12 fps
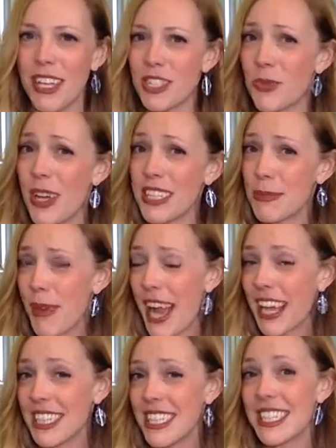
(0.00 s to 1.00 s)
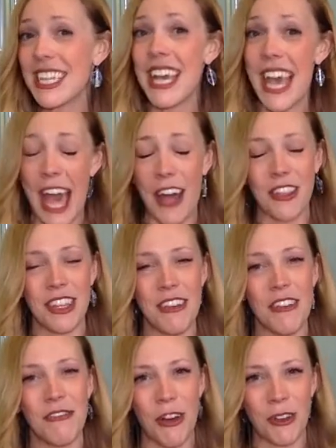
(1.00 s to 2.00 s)
as well as practice
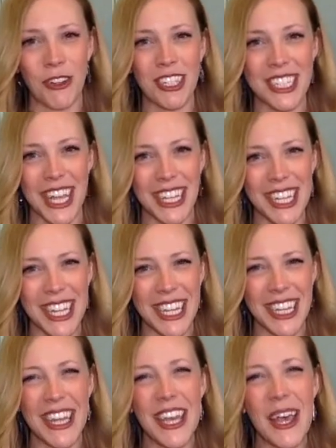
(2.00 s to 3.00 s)
healthy vocal technique.